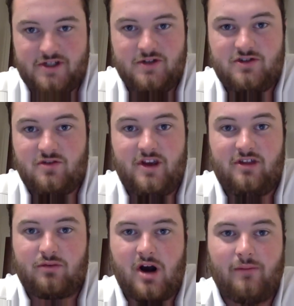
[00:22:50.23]
It used to
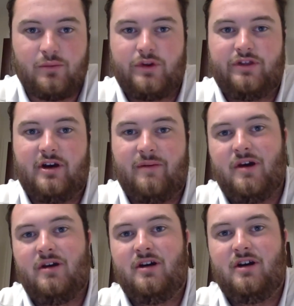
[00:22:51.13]
be the problem with them
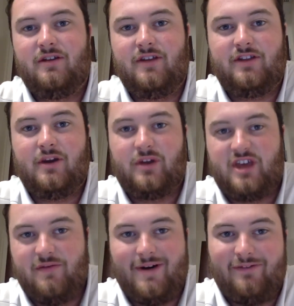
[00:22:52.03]
that they would
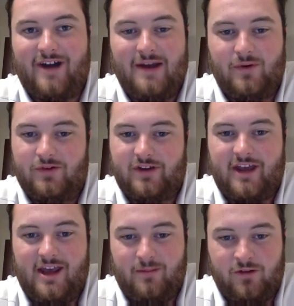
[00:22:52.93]
give up 5 goals a
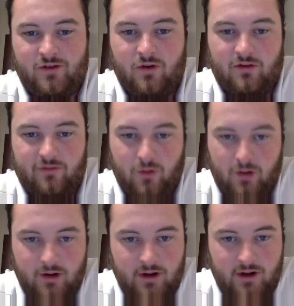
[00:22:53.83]
game and score
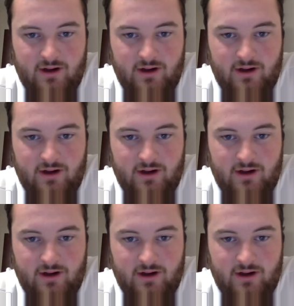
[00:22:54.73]
4.